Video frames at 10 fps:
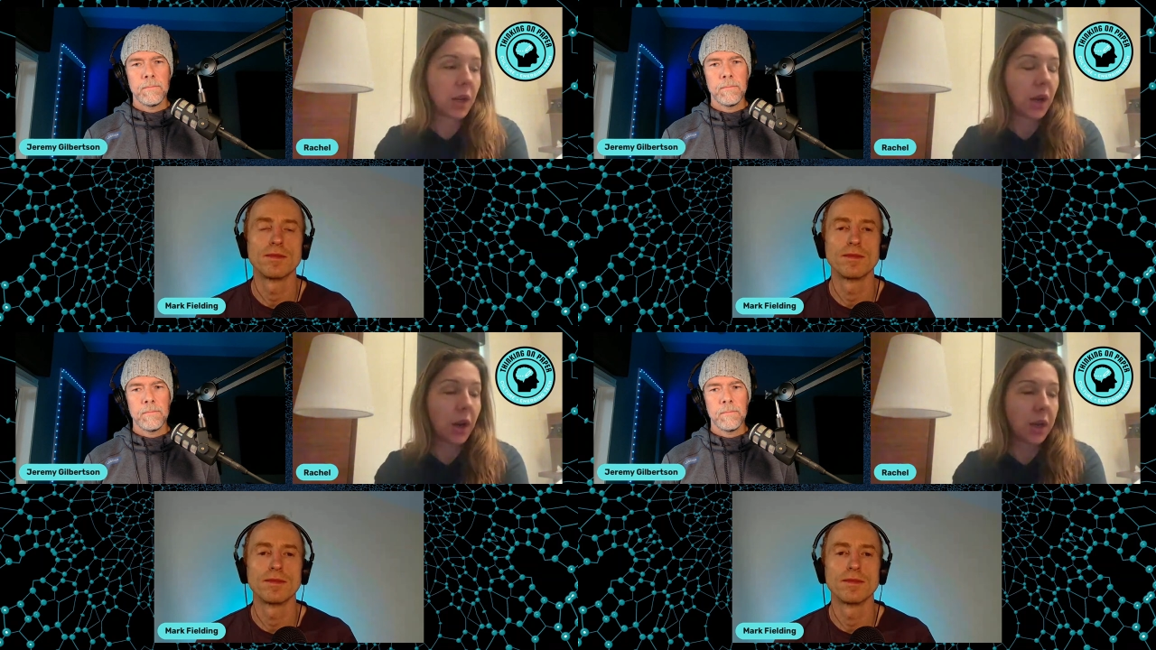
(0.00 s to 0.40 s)

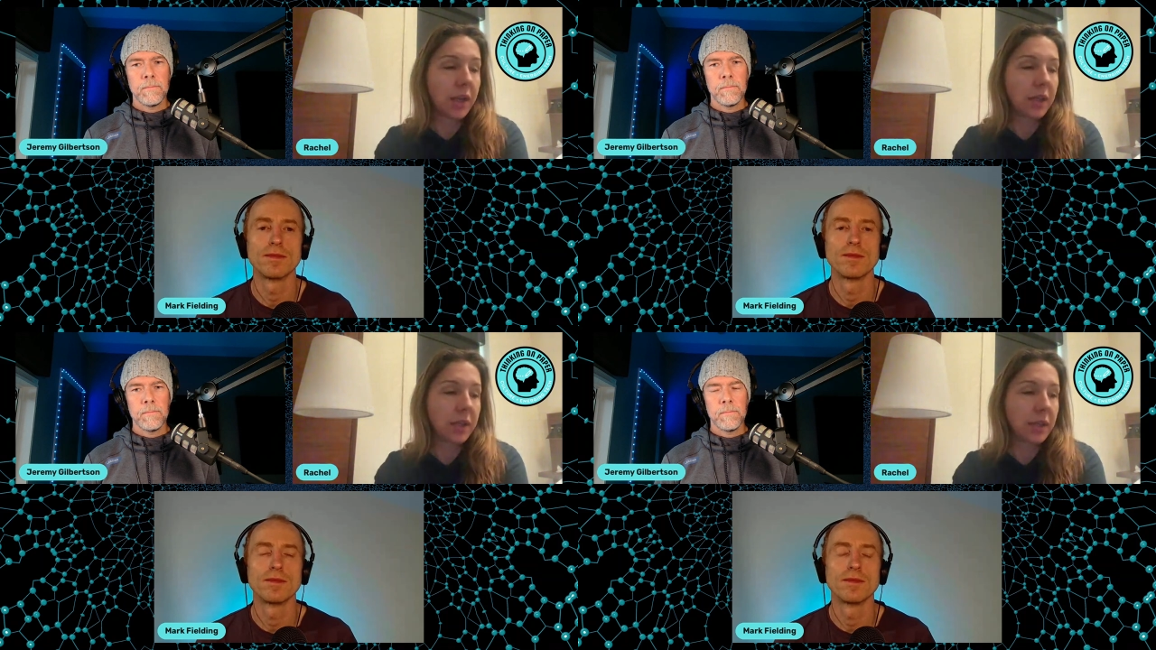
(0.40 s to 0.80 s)
Speaker 1: simple
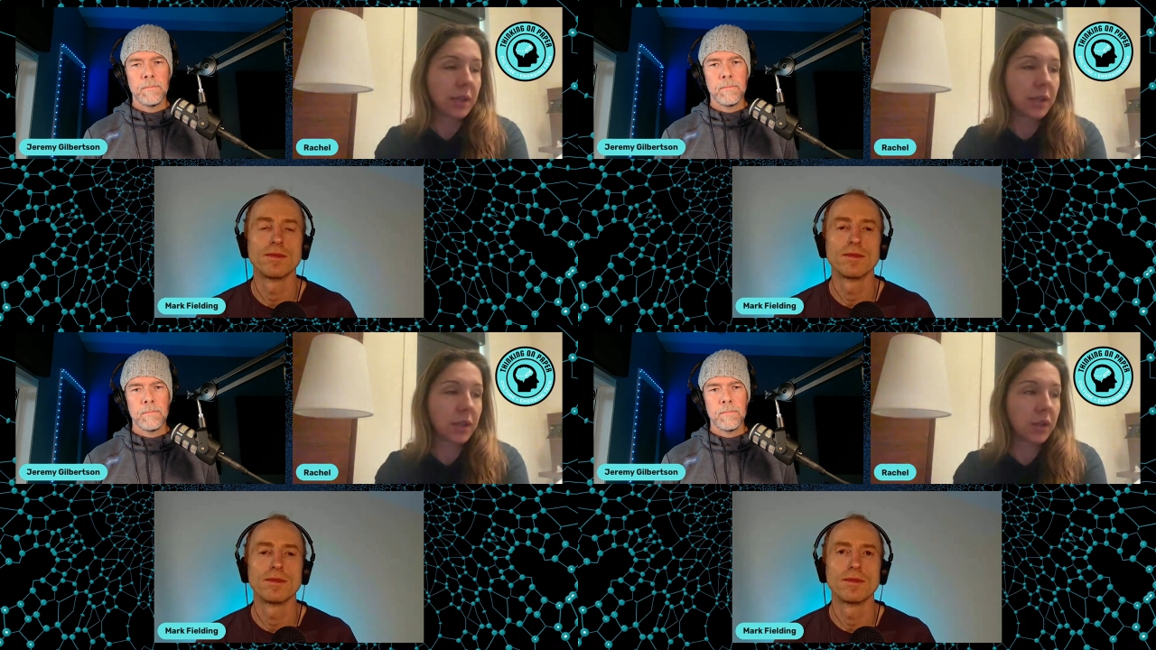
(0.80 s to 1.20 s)
experience
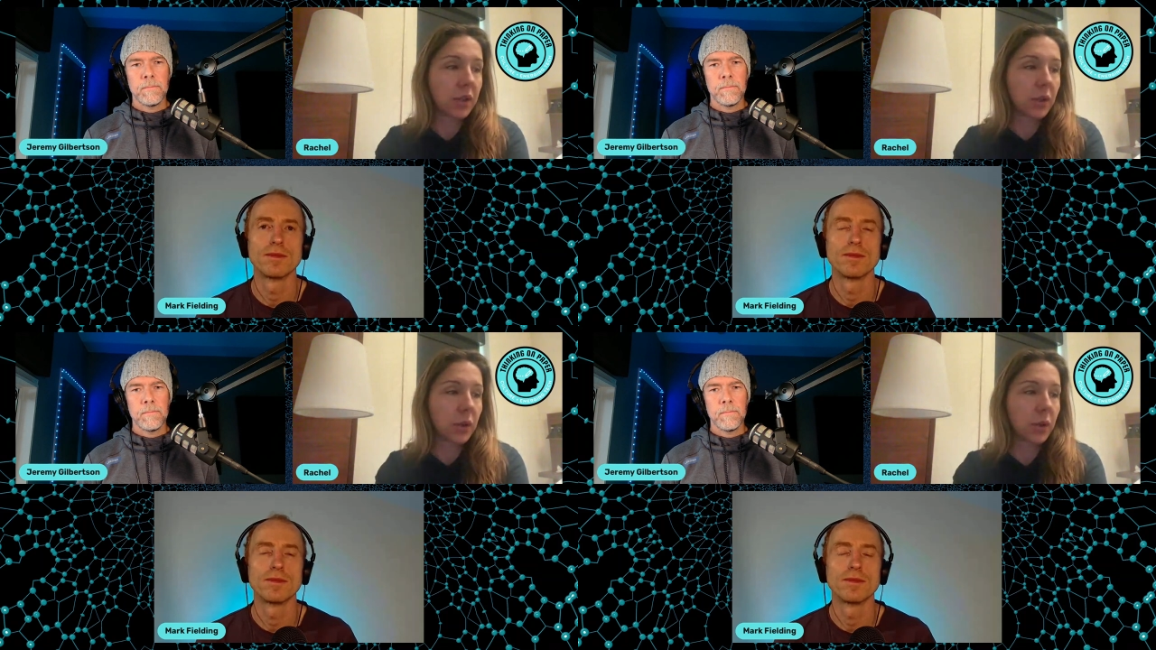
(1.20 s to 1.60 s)
for
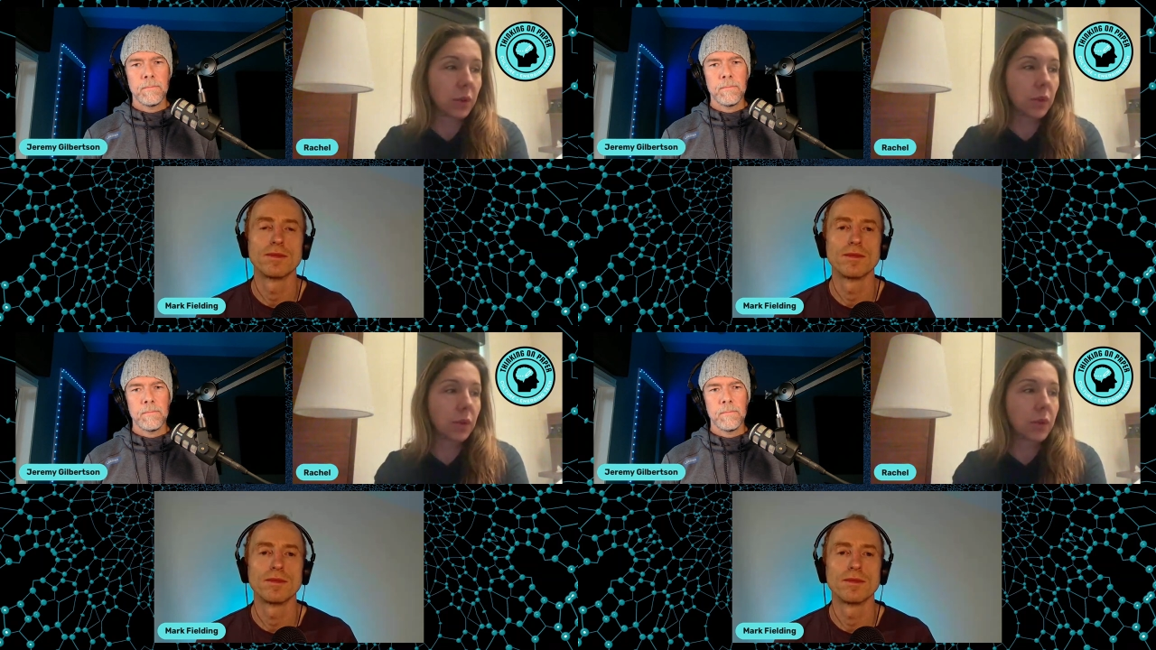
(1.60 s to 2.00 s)

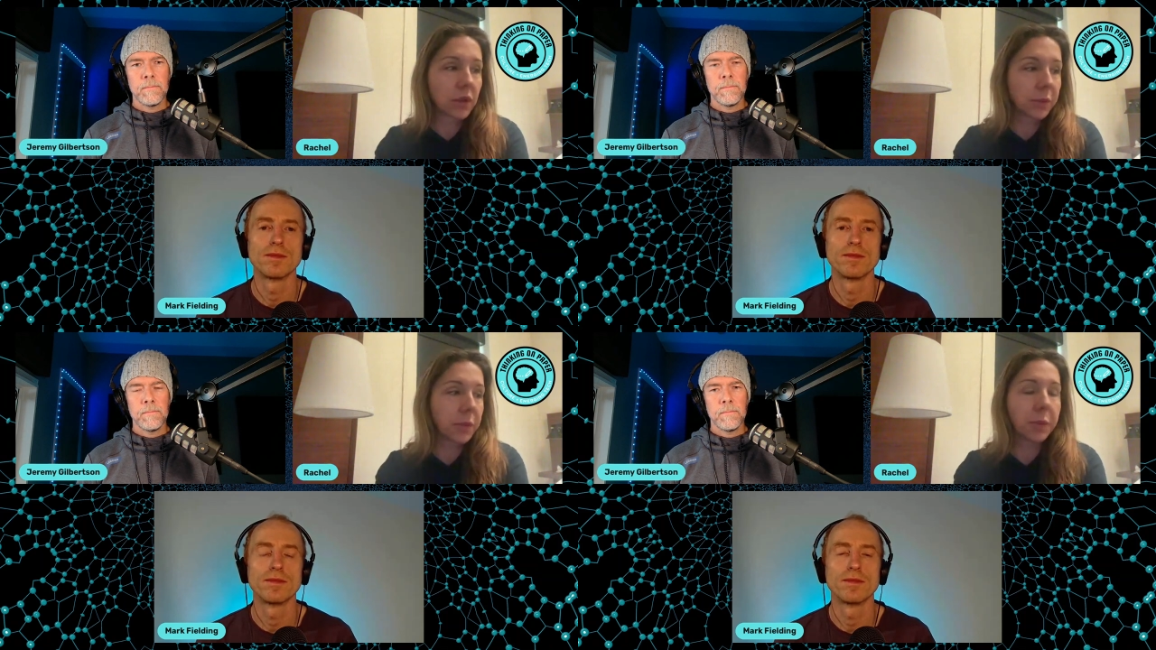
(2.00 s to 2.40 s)

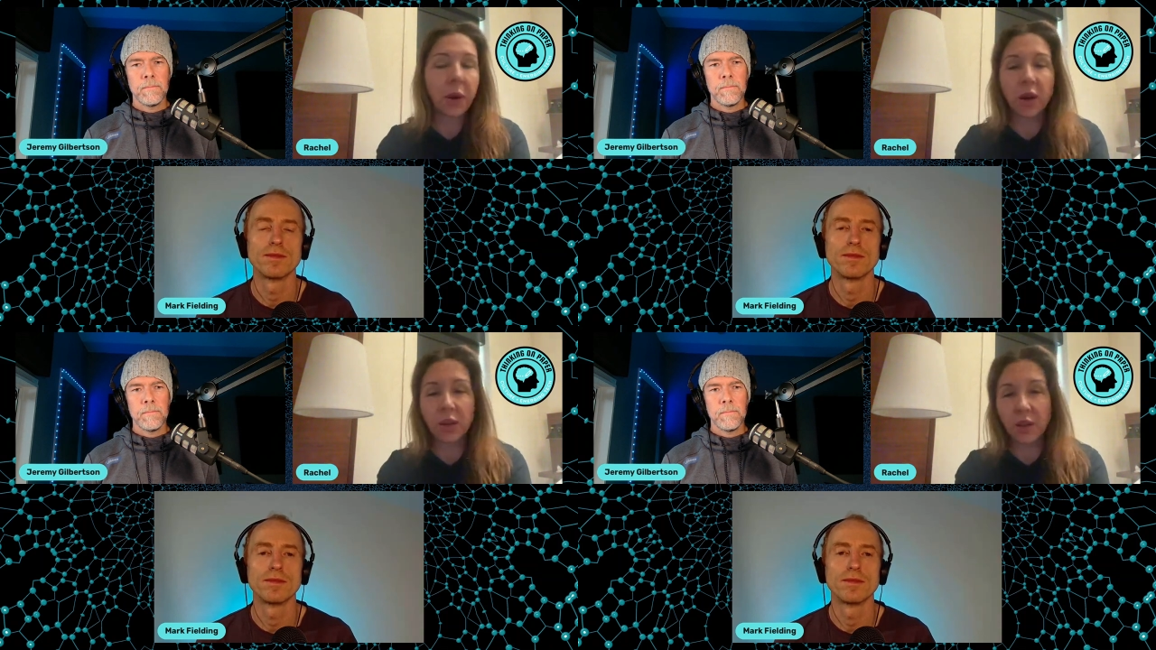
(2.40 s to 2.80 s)
audiences
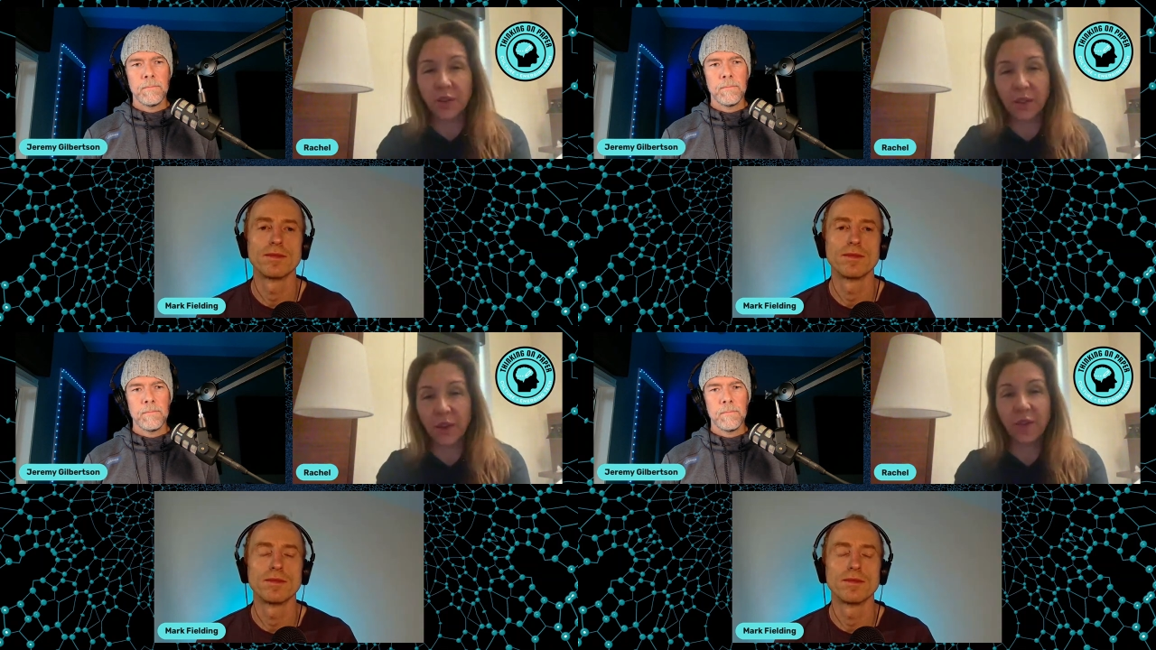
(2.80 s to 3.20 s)

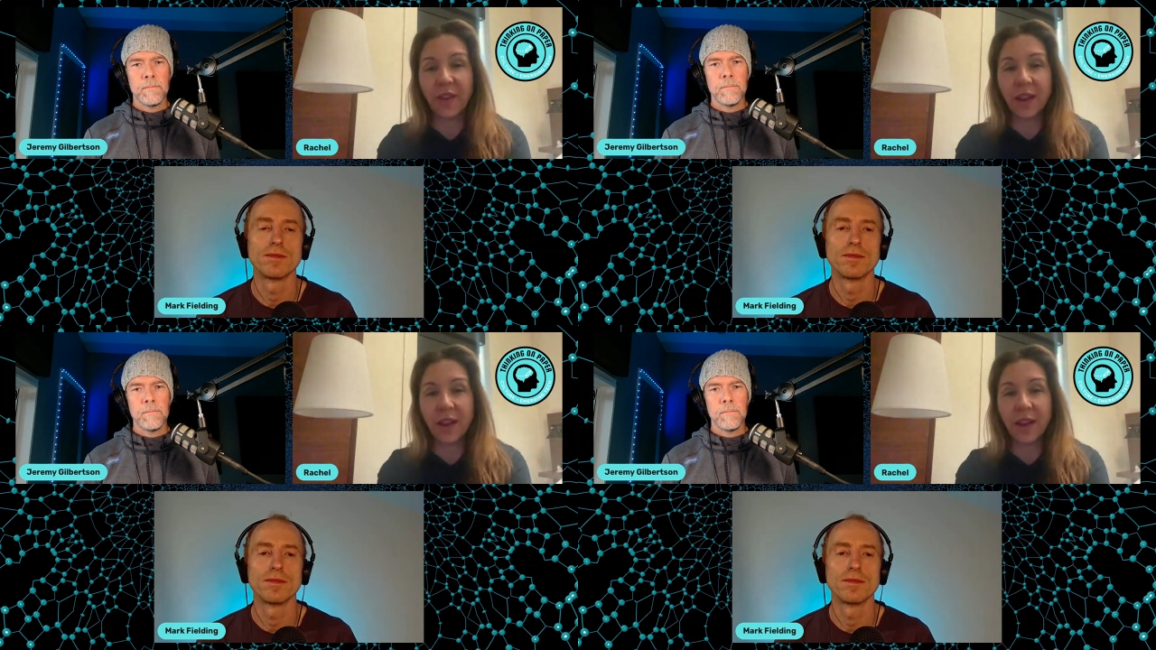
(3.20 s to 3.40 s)
to